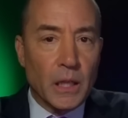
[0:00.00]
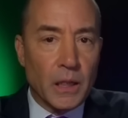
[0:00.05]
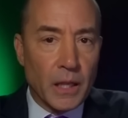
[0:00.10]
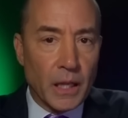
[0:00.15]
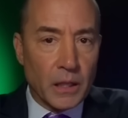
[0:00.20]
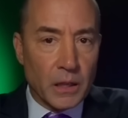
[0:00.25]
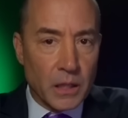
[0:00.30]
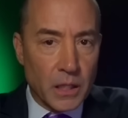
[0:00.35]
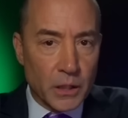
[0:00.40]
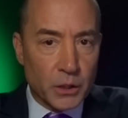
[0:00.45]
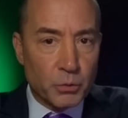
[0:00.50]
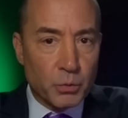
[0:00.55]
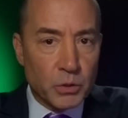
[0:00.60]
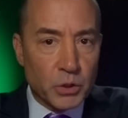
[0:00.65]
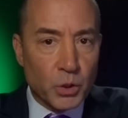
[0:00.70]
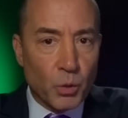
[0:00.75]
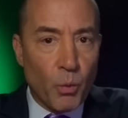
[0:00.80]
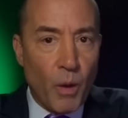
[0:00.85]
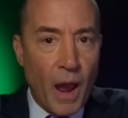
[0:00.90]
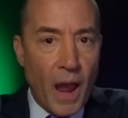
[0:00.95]
that this
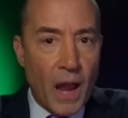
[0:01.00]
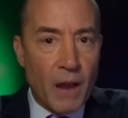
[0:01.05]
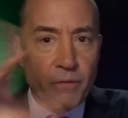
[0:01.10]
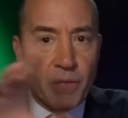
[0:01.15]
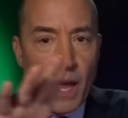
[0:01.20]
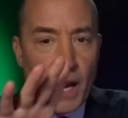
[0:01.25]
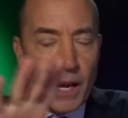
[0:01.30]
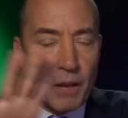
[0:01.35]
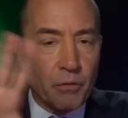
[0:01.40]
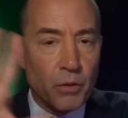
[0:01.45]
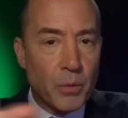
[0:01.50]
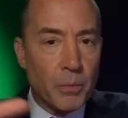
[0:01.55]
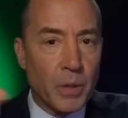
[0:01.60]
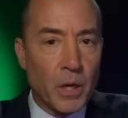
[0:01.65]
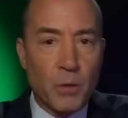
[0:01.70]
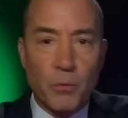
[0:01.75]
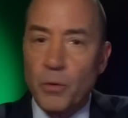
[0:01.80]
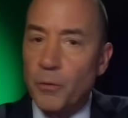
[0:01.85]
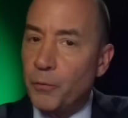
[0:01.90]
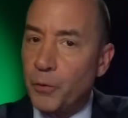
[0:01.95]
was the wave that
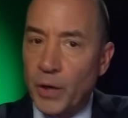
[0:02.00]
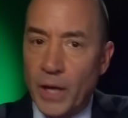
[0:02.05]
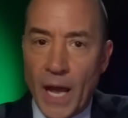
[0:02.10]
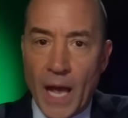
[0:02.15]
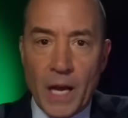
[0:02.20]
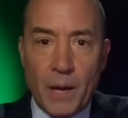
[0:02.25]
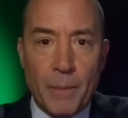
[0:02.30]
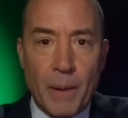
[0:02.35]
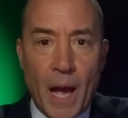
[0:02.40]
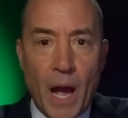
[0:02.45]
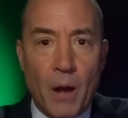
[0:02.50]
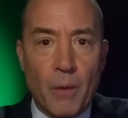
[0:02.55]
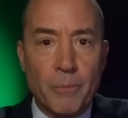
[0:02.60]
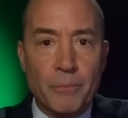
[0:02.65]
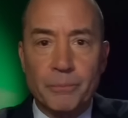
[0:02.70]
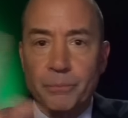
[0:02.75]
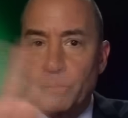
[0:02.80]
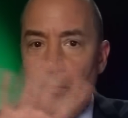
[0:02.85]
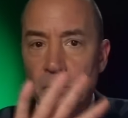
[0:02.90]
everybody would forget about.